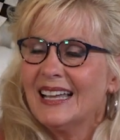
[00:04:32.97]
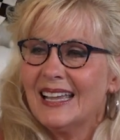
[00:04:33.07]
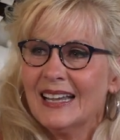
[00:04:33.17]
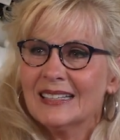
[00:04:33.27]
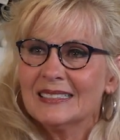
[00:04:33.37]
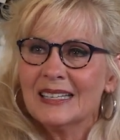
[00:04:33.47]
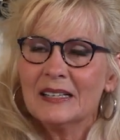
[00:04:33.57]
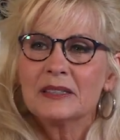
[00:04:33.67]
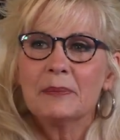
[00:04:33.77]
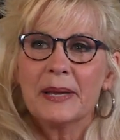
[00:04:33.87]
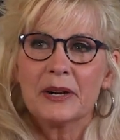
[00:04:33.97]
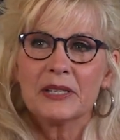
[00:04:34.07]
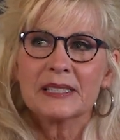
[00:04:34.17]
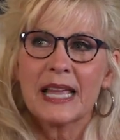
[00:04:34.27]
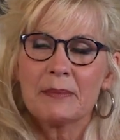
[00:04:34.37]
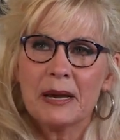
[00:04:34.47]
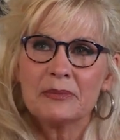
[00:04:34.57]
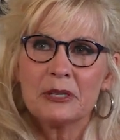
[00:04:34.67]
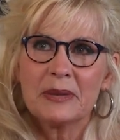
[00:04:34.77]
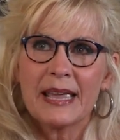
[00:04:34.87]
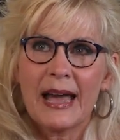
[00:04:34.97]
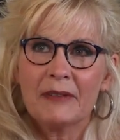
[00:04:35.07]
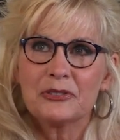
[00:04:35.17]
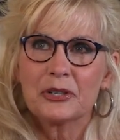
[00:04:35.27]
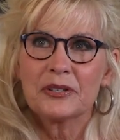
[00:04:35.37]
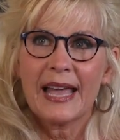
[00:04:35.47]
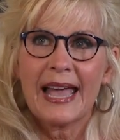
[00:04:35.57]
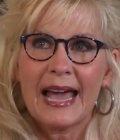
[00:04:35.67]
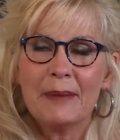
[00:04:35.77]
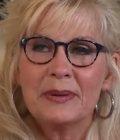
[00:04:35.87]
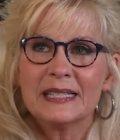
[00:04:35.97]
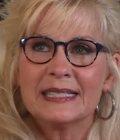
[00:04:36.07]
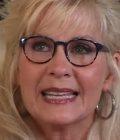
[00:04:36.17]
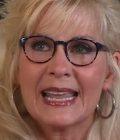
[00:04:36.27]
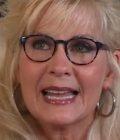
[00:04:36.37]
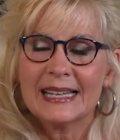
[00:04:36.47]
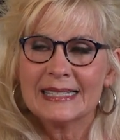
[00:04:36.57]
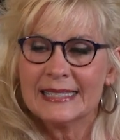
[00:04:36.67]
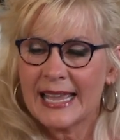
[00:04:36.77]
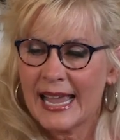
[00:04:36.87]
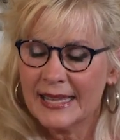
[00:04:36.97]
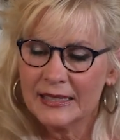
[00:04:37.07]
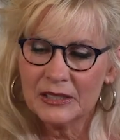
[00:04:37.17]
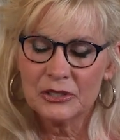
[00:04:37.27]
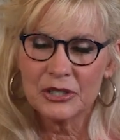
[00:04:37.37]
And the parents came up to me after that happened, and they had the little